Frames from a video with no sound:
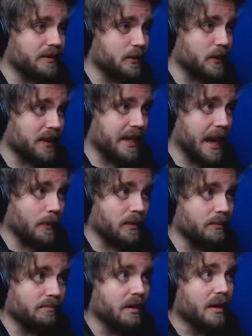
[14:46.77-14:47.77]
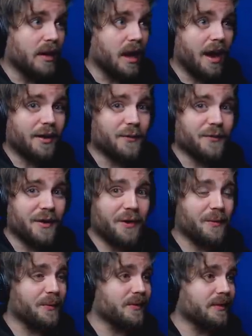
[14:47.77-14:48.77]
Do I count them? I don't
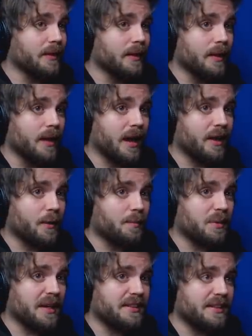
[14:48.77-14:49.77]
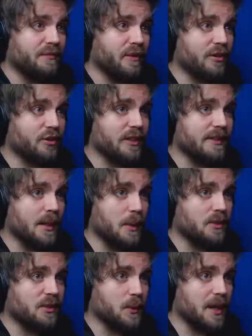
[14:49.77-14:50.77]
know. I don't bloody fudging
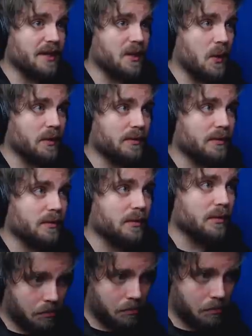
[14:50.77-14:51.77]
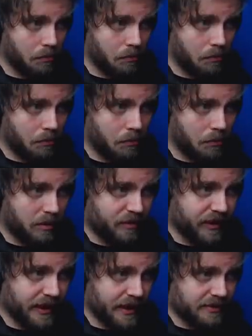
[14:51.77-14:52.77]
know, do I not? I
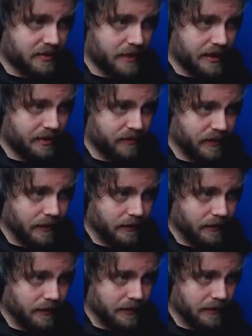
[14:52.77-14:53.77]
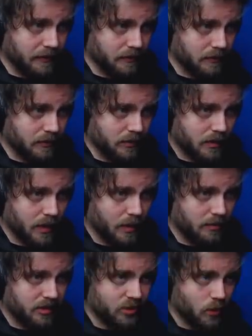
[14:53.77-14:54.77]
think that's an elephant under there.
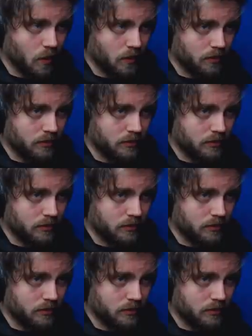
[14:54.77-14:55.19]
Can't be sure.